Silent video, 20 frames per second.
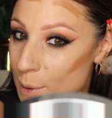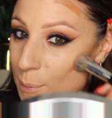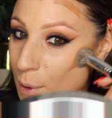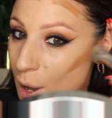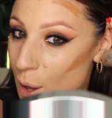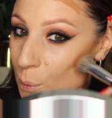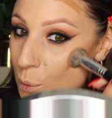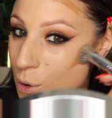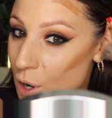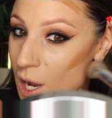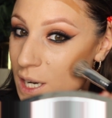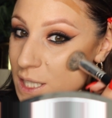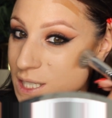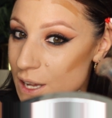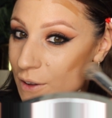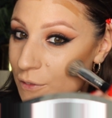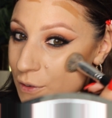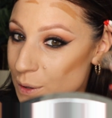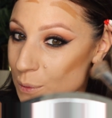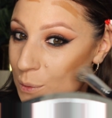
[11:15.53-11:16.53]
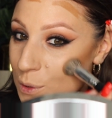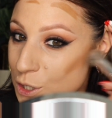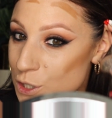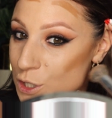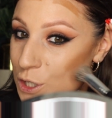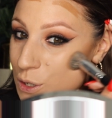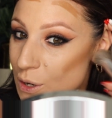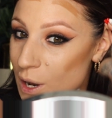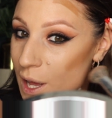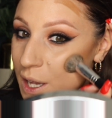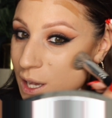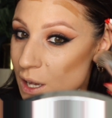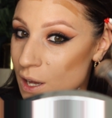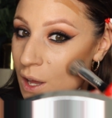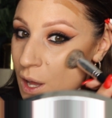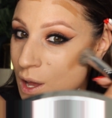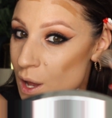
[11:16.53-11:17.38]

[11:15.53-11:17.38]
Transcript: but I definitely want to do like